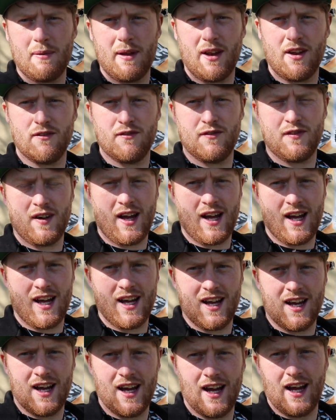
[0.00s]
bit of
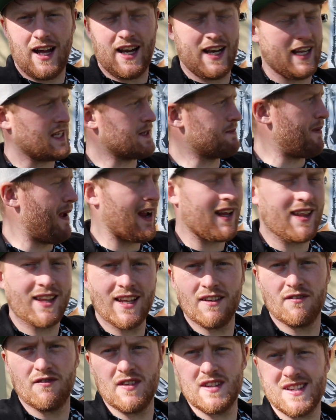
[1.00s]

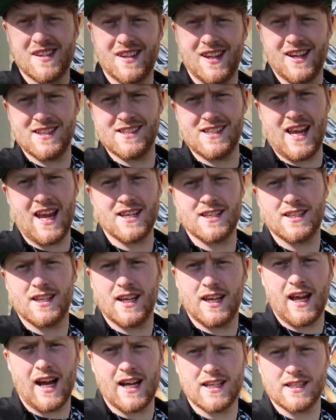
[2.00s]
unexpected visitors
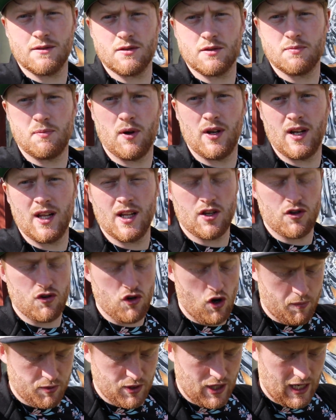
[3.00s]
yesterday as I was putting in the
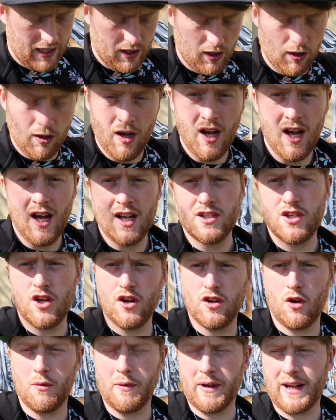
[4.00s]
drop shadow.
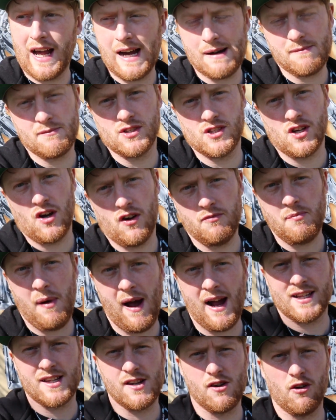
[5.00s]
Turned all my cameras off,
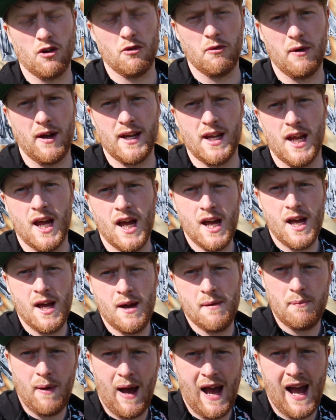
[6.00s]
packed it all away,
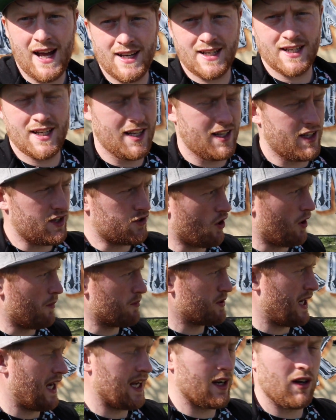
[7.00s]
added in the drop
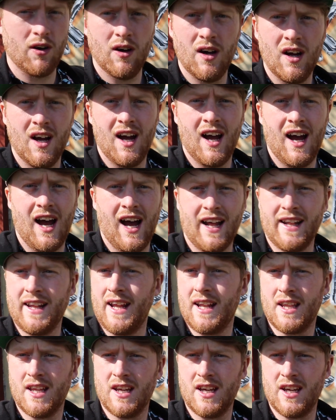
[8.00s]
shadow, and
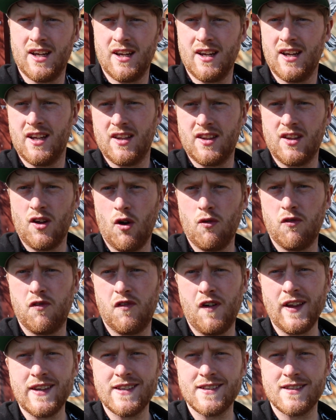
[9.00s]
then the old
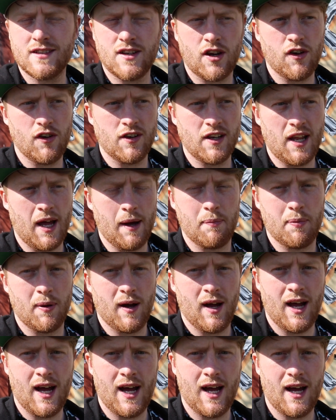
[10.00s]
fuzz turned up,
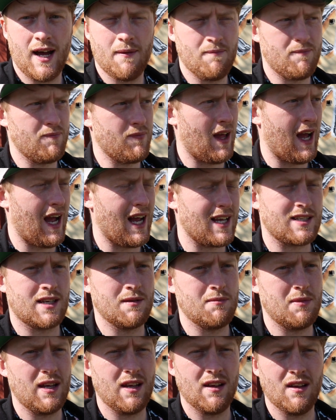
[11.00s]

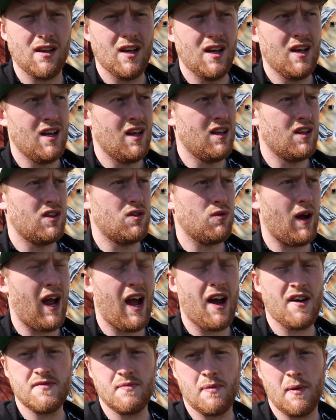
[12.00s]
asking me do I
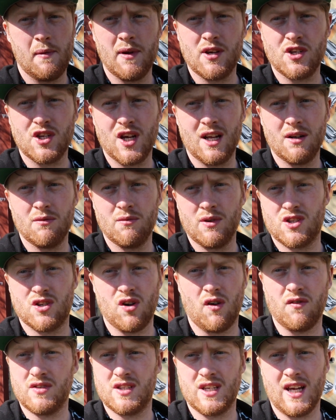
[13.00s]
have permission, which
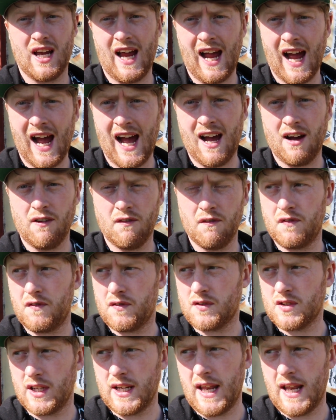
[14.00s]
obviously I have, because I